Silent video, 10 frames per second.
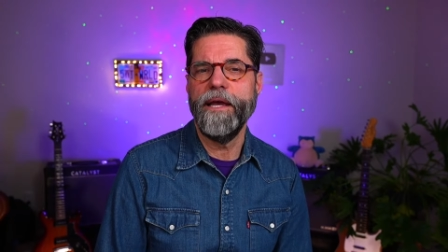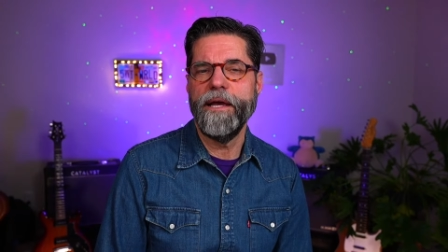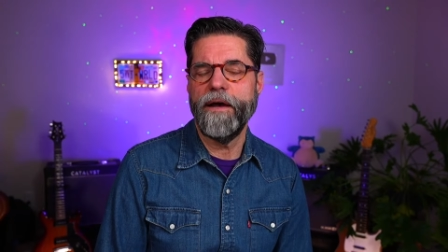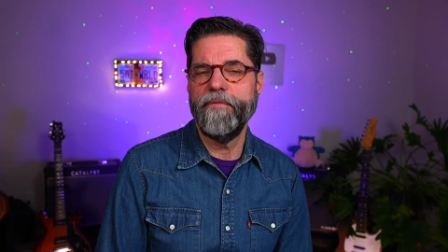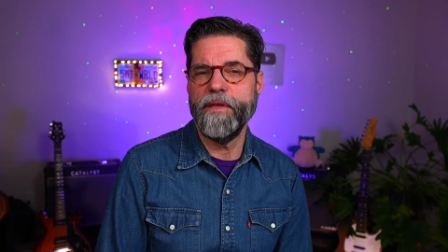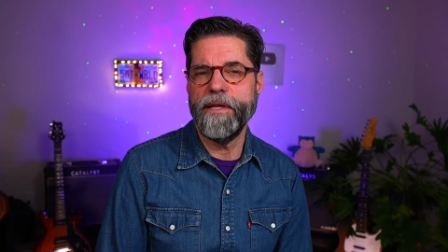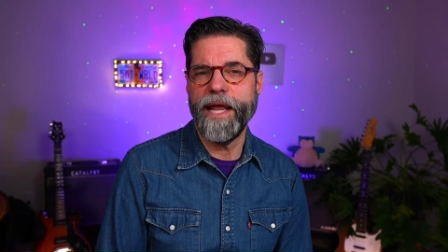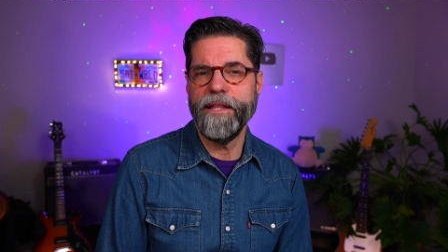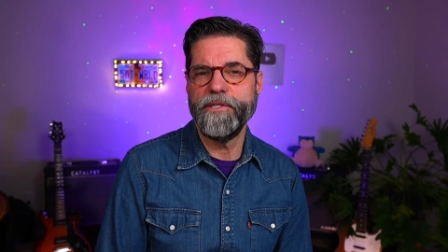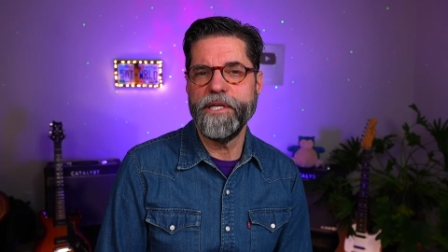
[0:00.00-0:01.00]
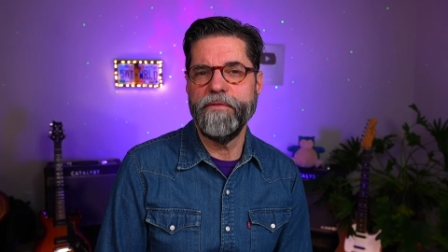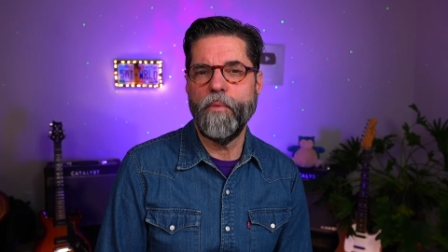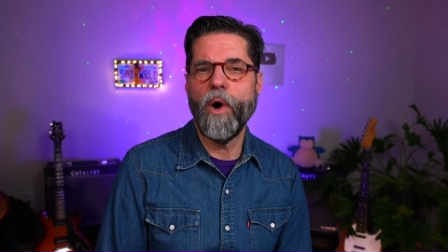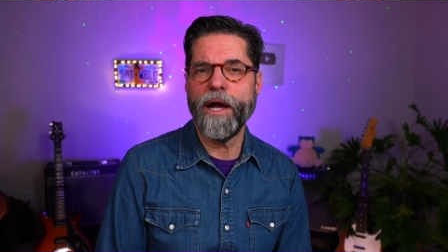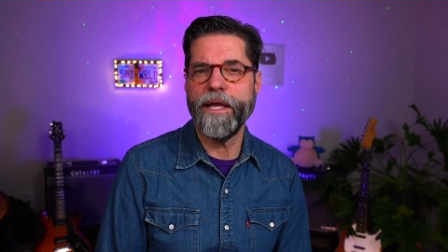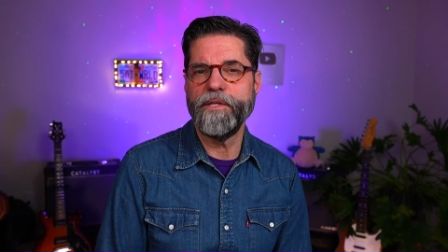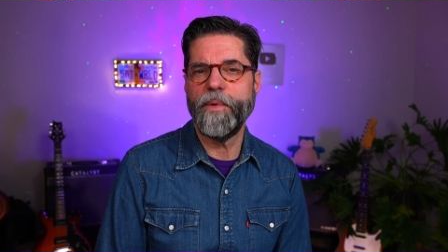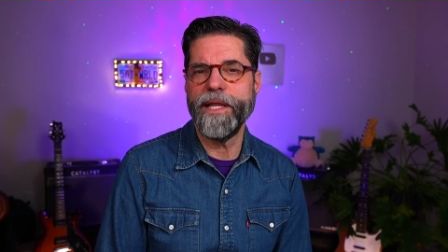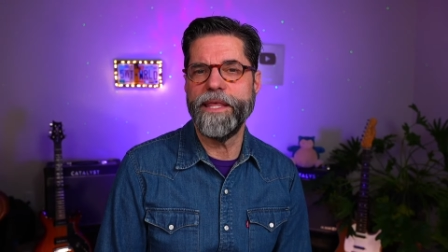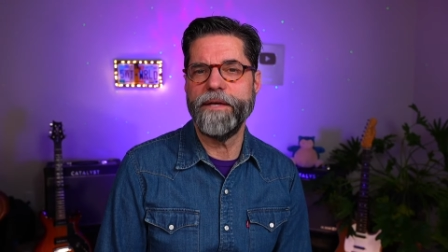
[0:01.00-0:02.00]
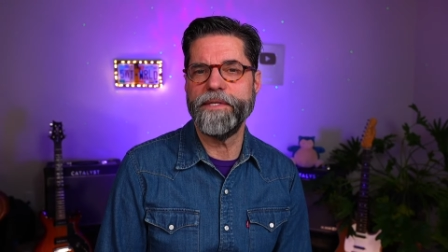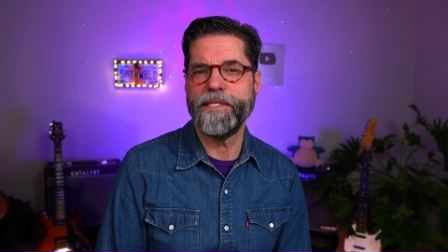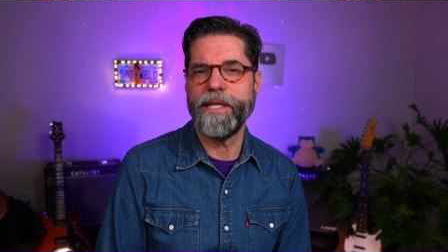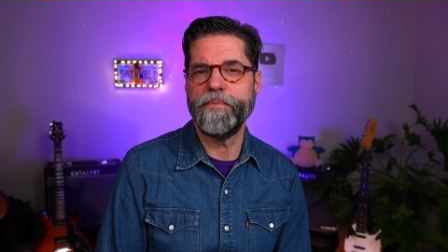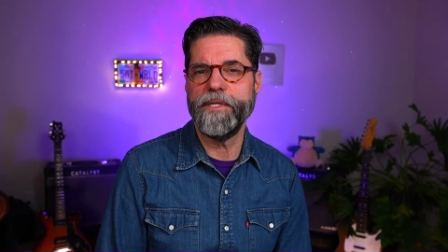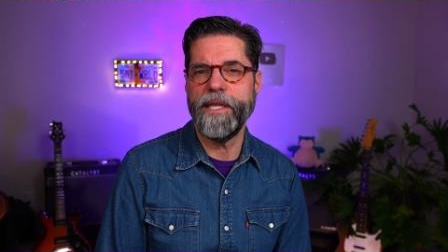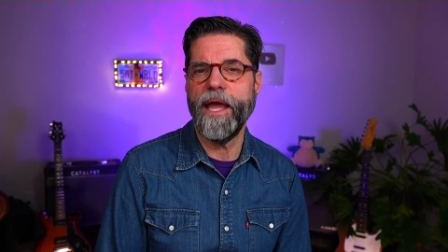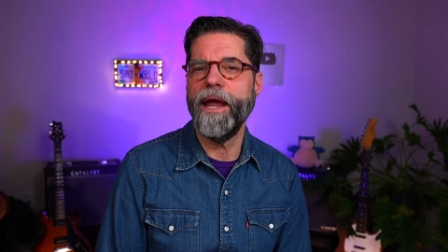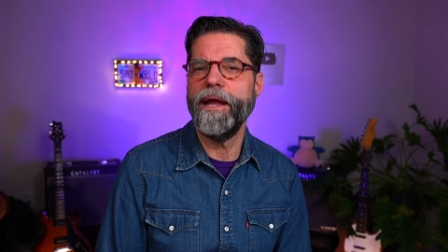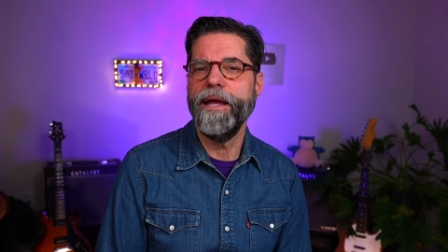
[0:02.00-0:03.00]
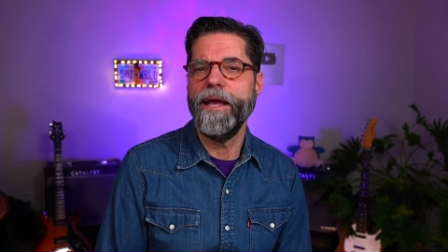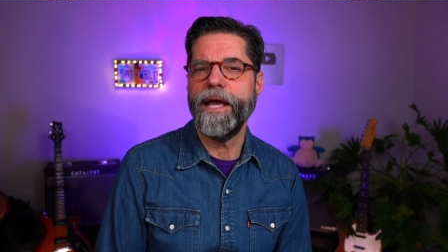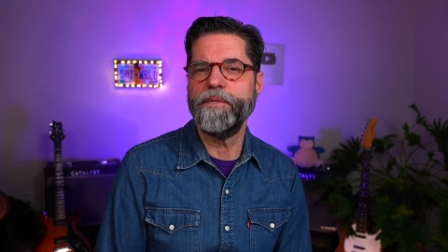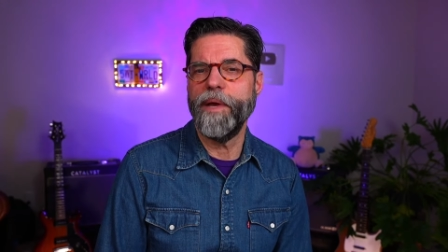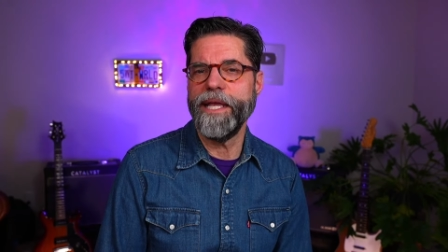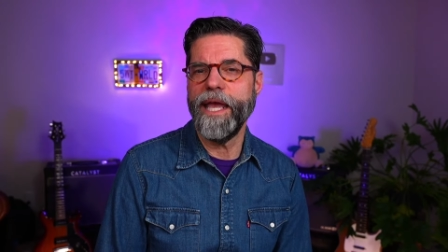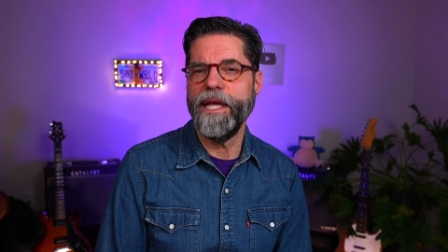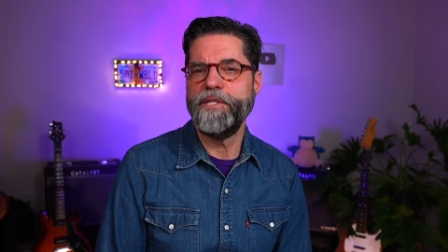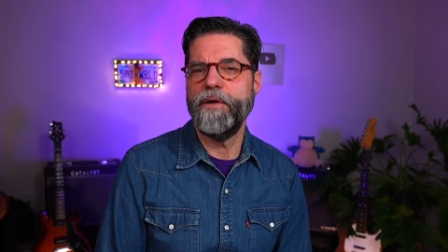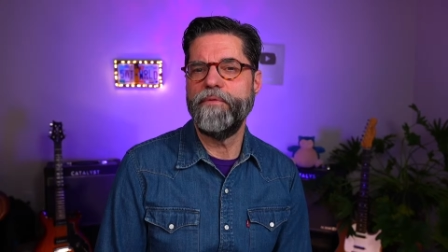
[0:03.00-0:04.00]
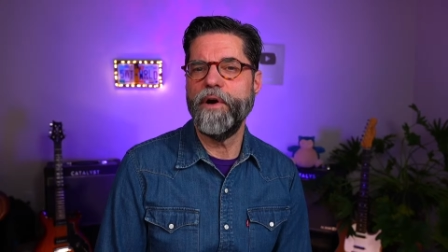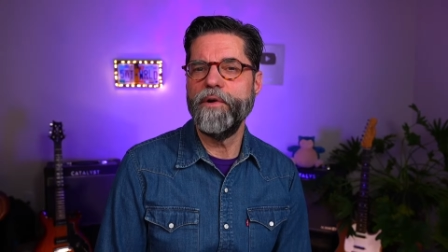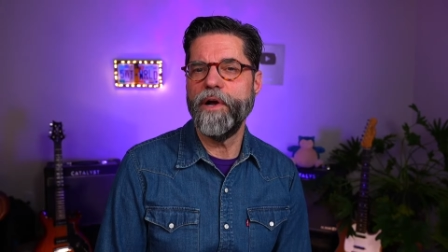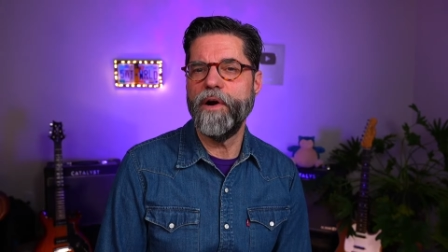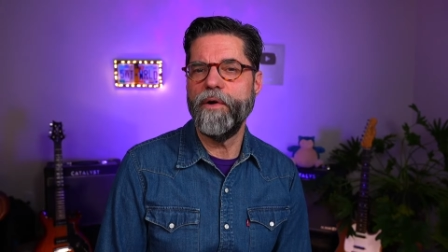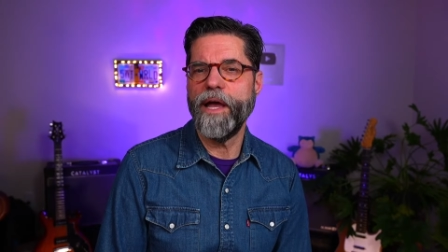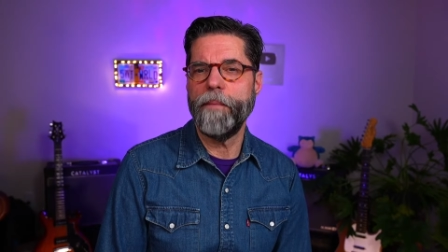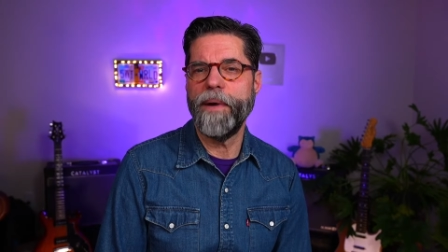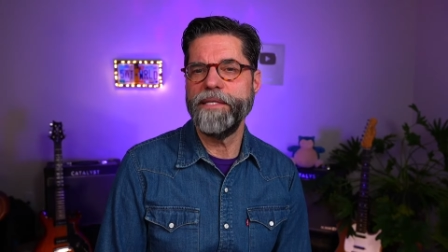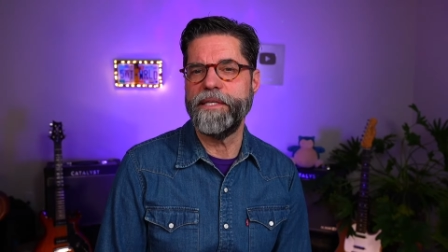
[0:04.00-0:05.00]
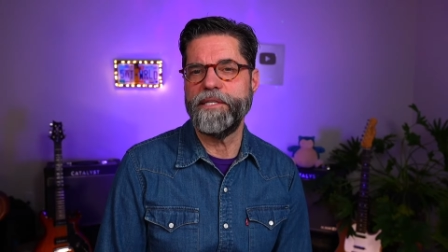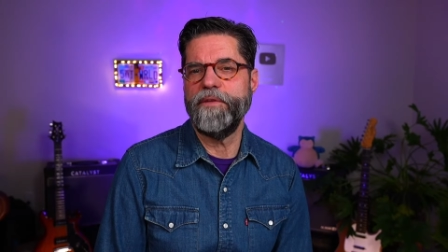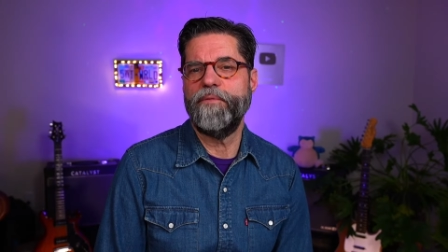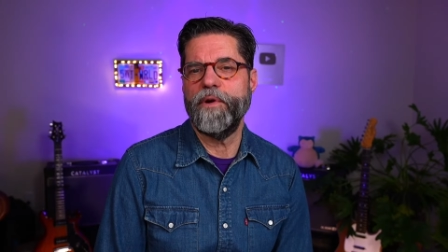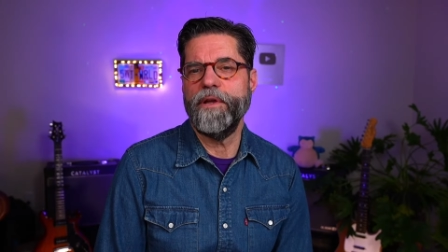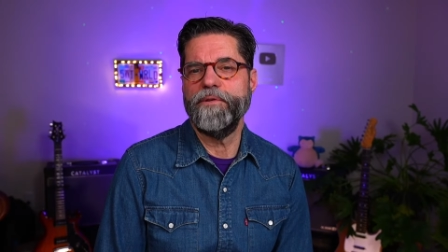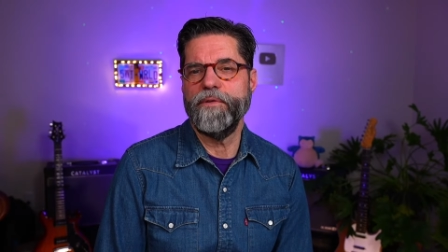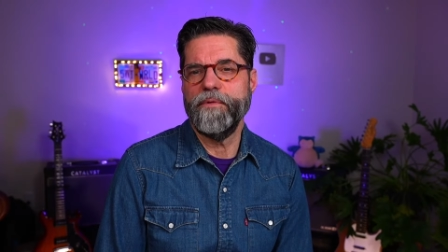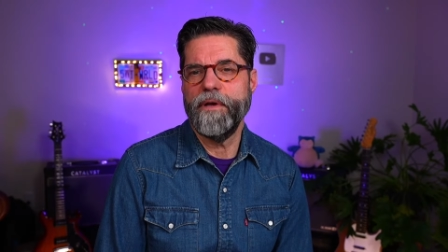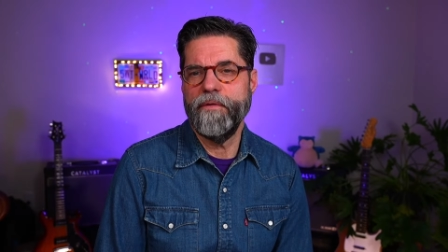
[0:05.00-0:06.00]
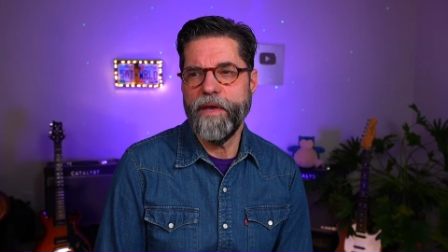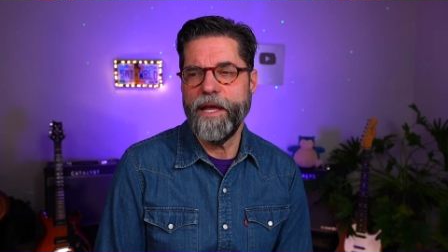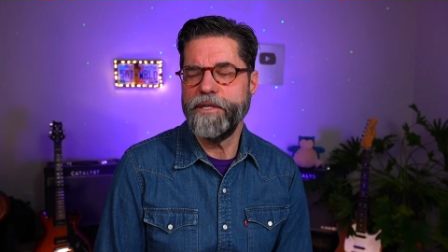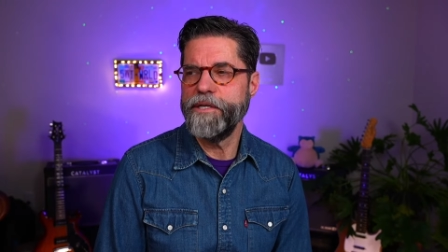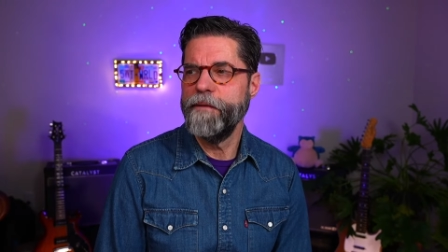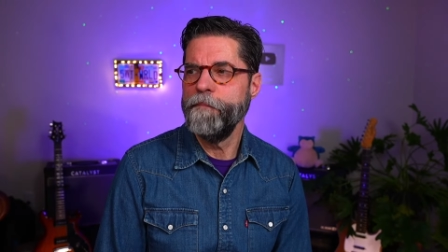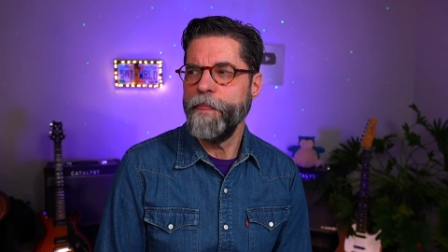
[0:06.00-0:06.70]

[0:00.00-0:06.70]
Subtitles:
of the analogy of walking 20,000 steps a day as my gauge of go-go at my 64 years of age.